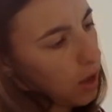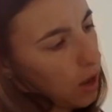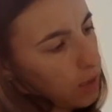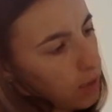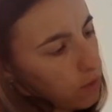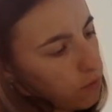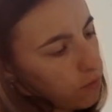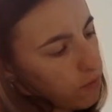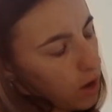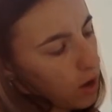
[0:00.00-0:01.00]
And then
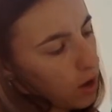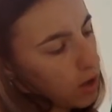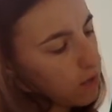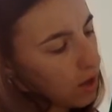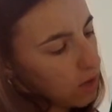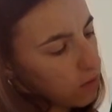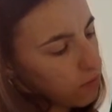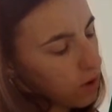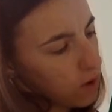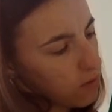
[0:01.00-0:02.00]
5 add
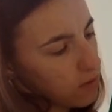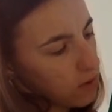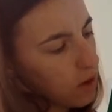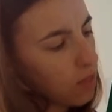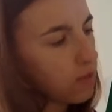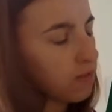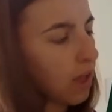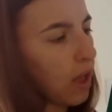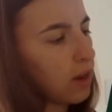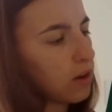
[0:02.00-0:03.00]
5. That's another
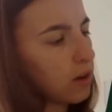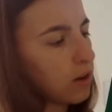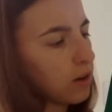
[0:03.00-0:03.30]
10.